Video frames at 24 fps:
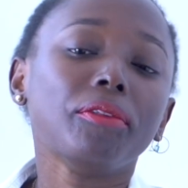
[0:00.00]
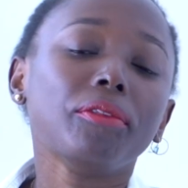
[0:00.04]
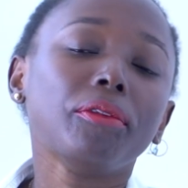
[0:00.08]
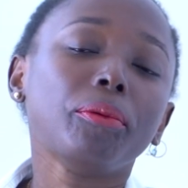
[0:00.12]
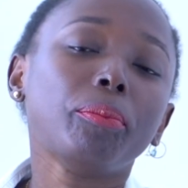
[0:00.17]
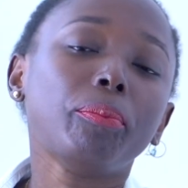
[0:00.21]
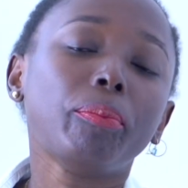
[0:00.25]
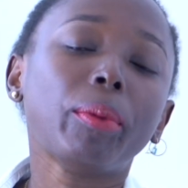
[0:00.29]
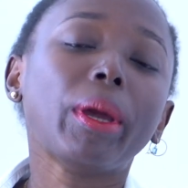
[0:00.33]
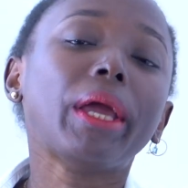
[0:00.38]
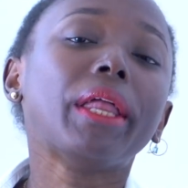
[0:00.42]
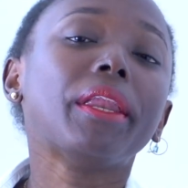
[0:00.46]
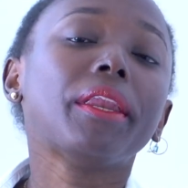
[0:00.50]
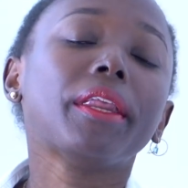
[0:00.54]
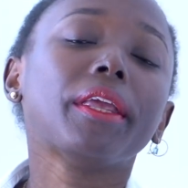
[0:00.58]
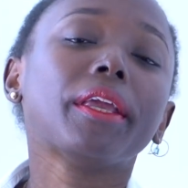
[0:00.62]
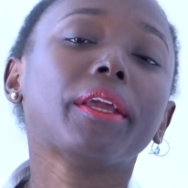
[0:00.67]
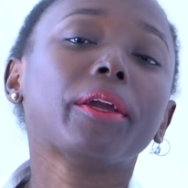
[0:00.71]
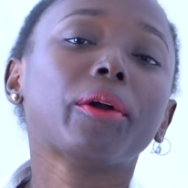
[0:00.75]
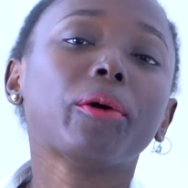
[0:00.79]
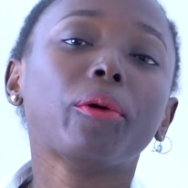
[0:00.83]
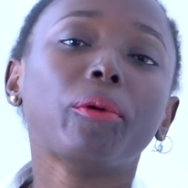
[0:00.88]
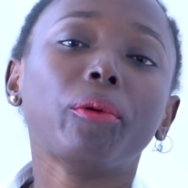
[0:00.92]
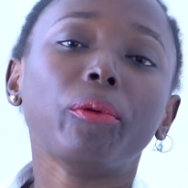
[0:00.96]

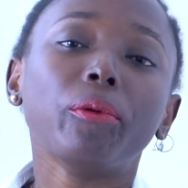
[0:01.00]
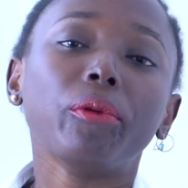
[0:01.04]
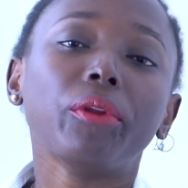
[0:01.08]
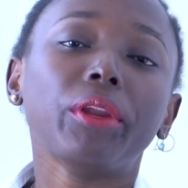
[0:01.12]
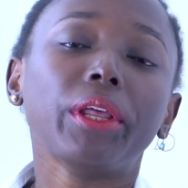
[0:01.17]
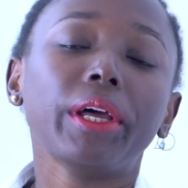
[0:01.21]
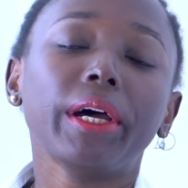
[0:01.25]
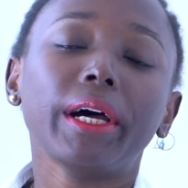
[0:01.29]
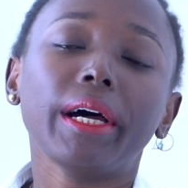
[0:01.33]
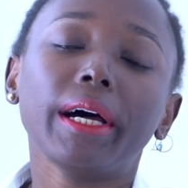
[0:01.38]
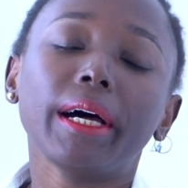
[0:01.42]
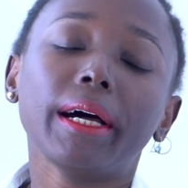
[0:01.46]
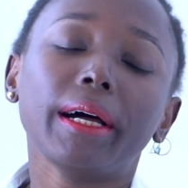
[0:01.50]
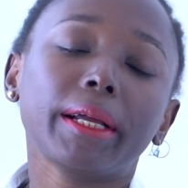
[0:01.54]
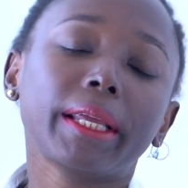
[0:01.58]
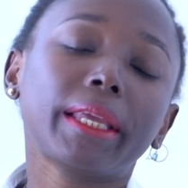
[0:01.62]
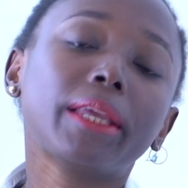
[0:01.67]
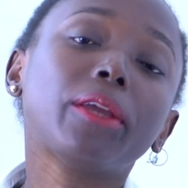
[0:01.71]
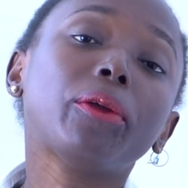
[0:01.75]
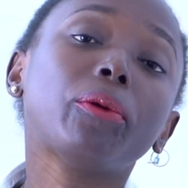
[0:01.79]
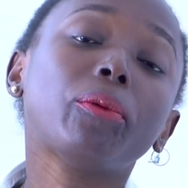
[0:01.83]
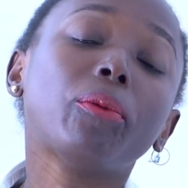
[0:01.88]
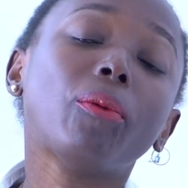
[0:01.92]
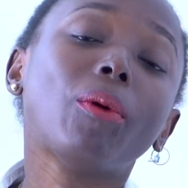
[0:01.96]
depending on
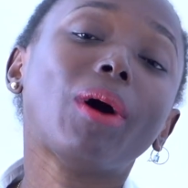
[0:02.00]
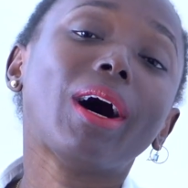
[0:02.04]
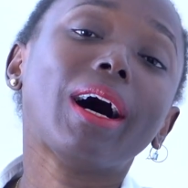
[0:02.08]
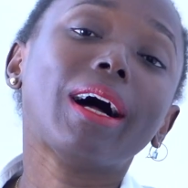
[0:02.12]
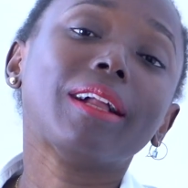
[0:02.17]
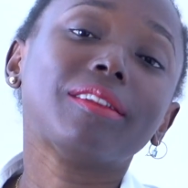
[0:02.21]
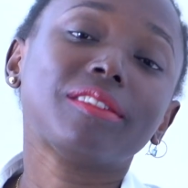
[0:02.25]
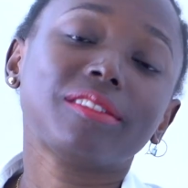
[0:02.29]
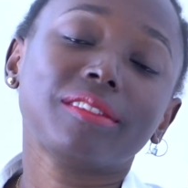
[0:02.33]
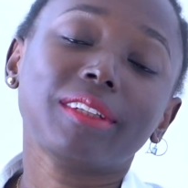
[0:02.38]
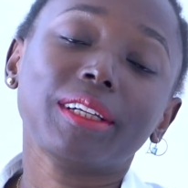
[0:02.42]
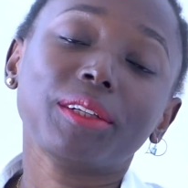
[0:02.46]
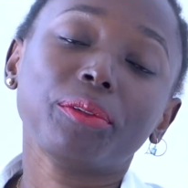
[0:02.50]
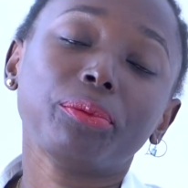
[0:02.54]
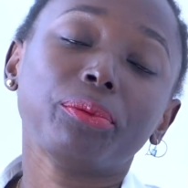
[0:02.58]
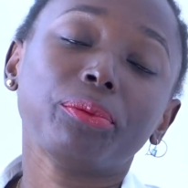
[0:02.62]
keywords that